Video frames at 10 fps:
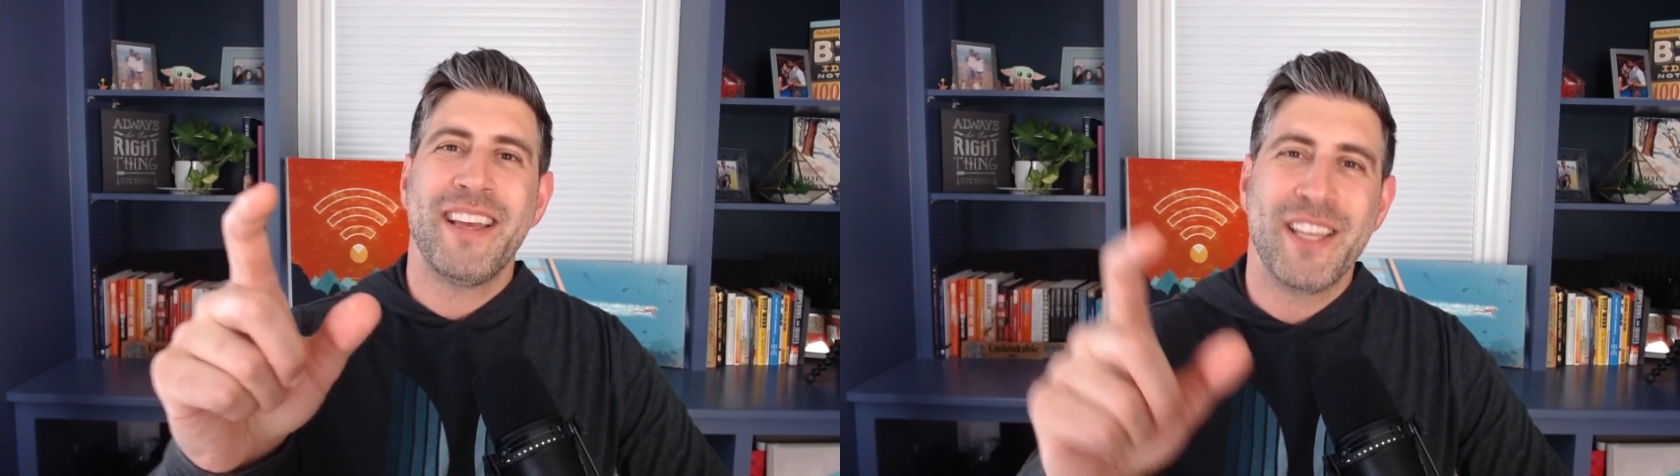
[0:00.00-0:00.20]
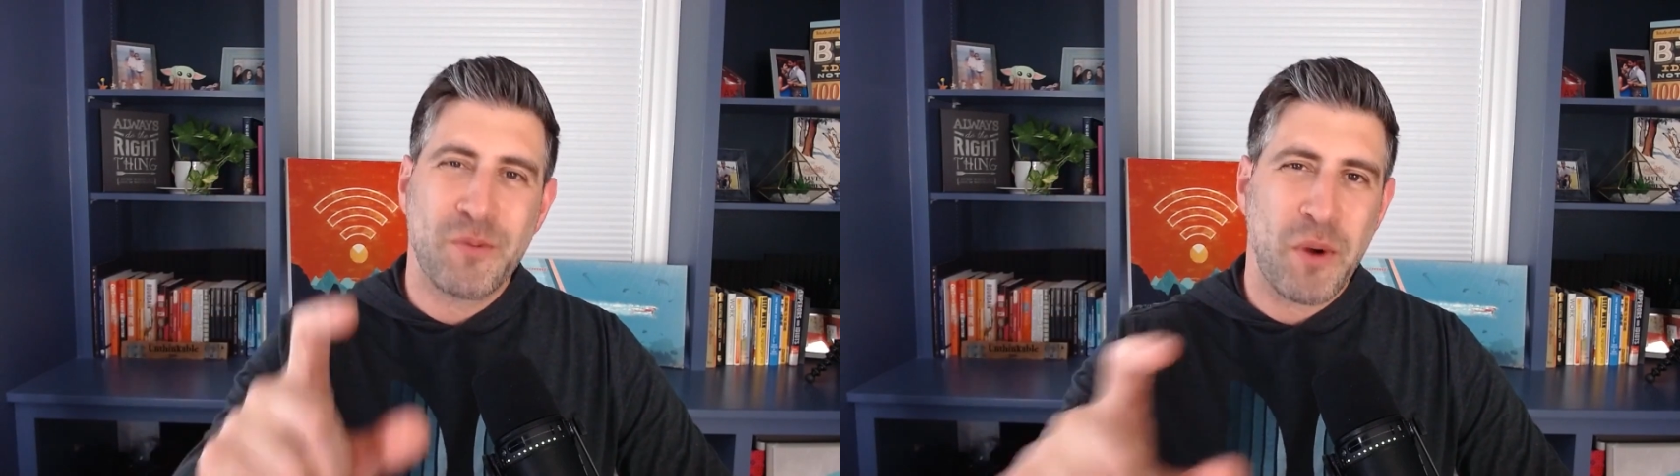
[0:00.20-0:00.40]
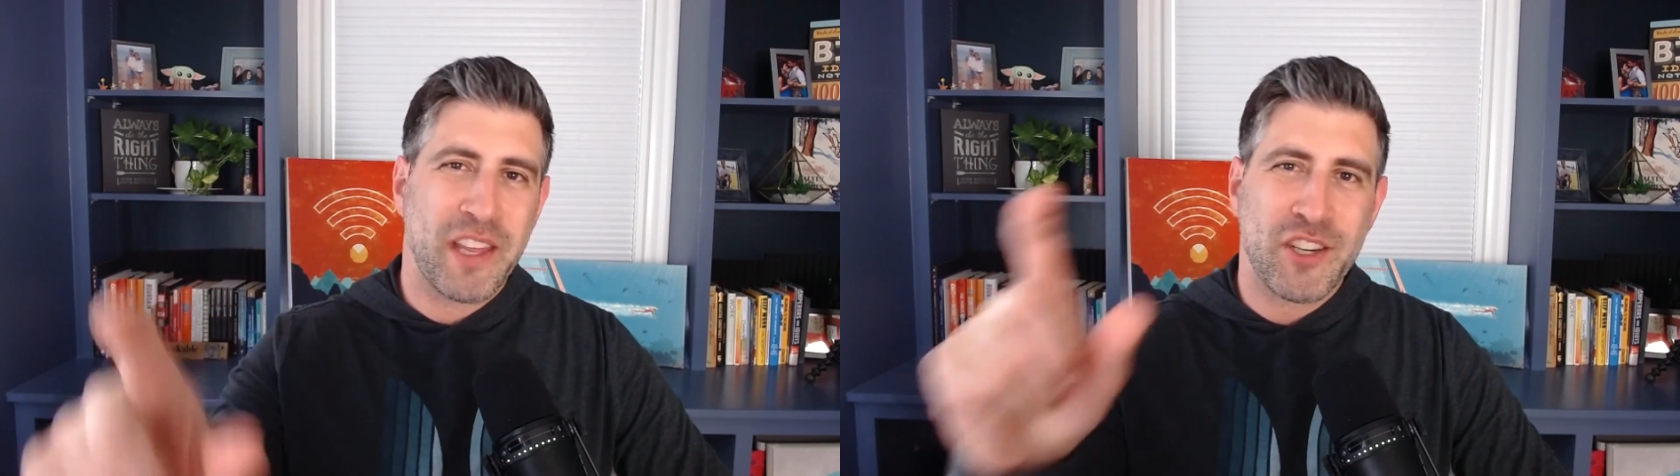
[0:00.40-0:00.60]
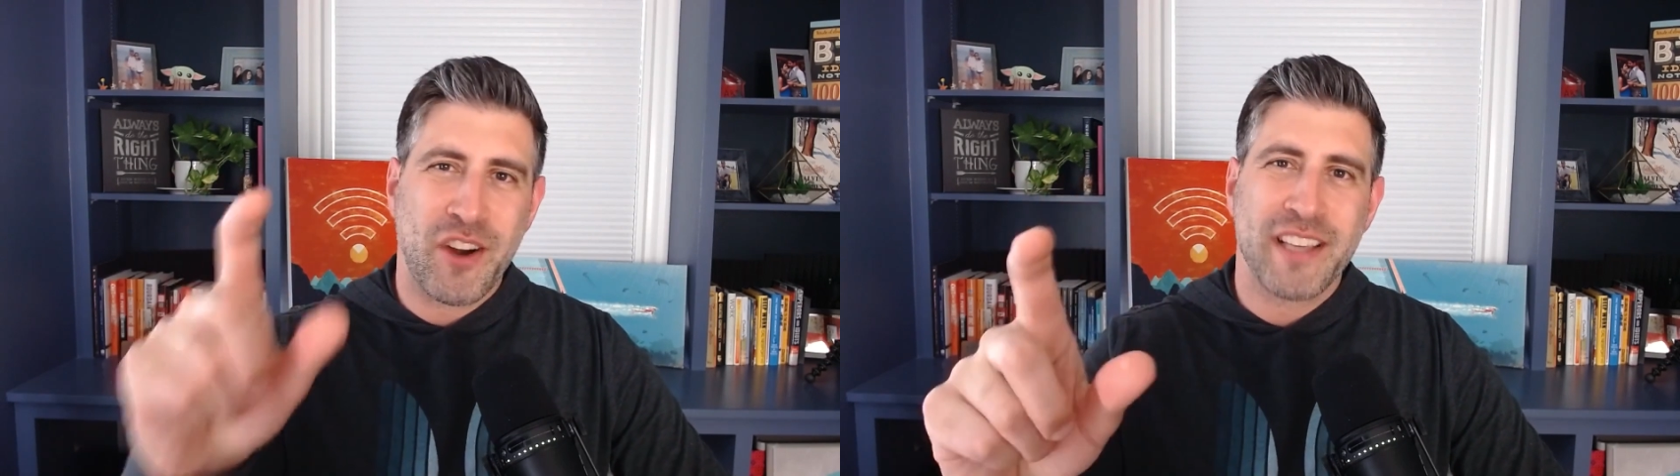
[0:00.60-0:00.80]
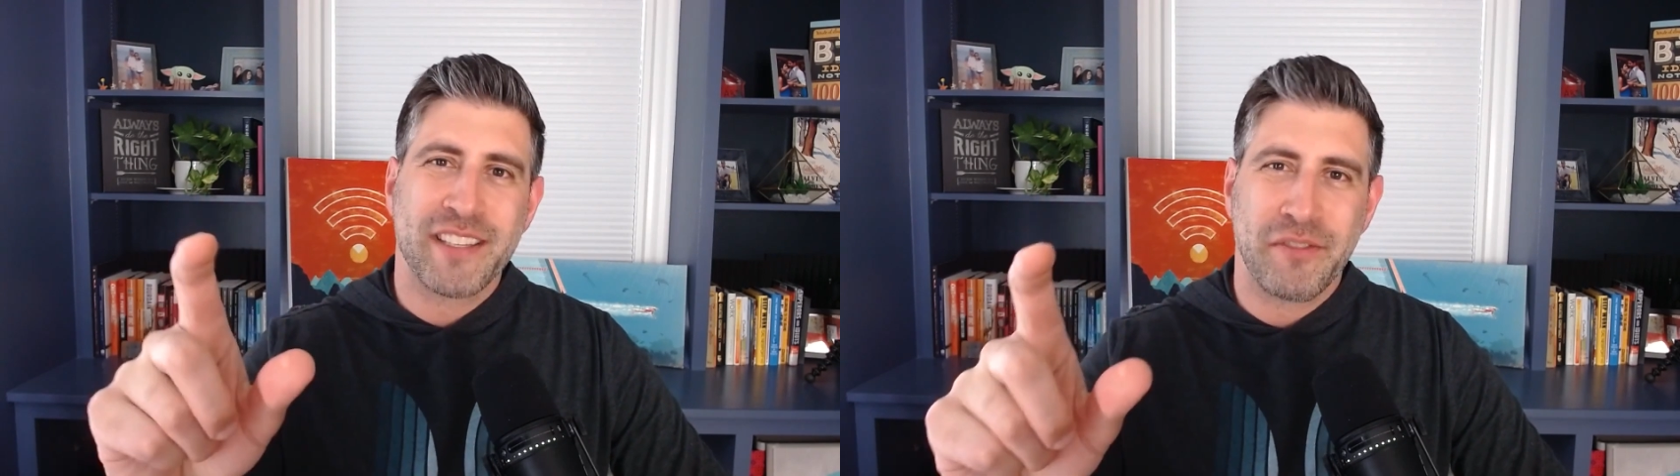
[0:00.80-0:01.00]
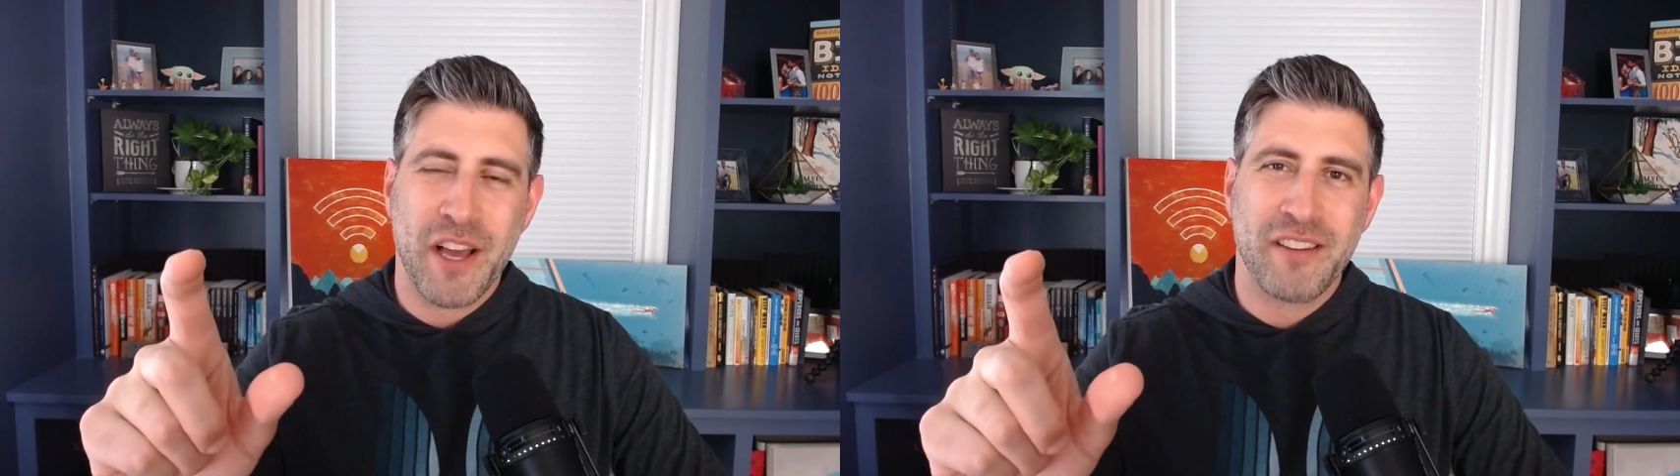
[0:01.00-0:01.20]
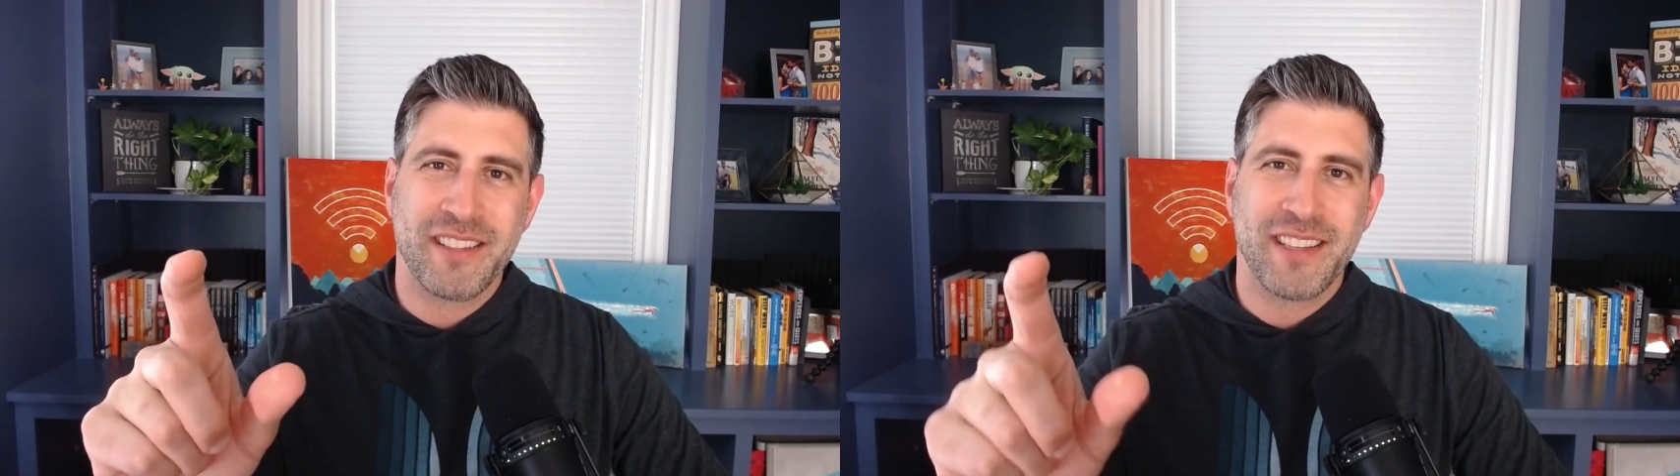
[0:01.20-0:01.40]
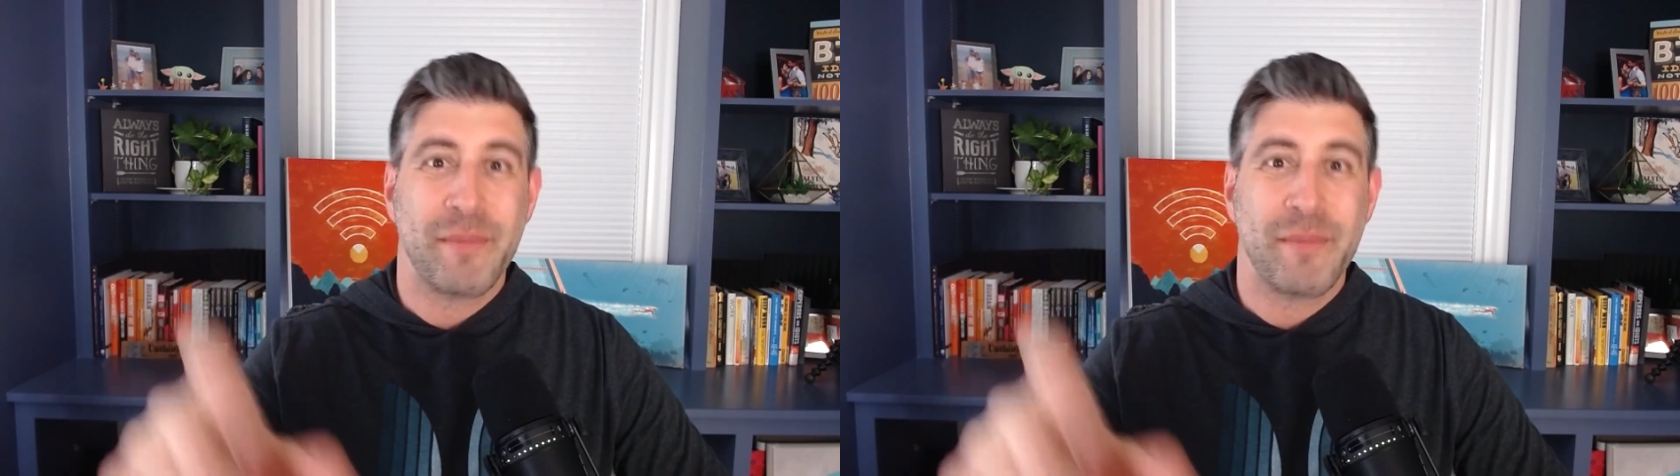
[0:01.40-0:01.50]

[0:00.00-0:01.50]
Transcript: is where the trust flows?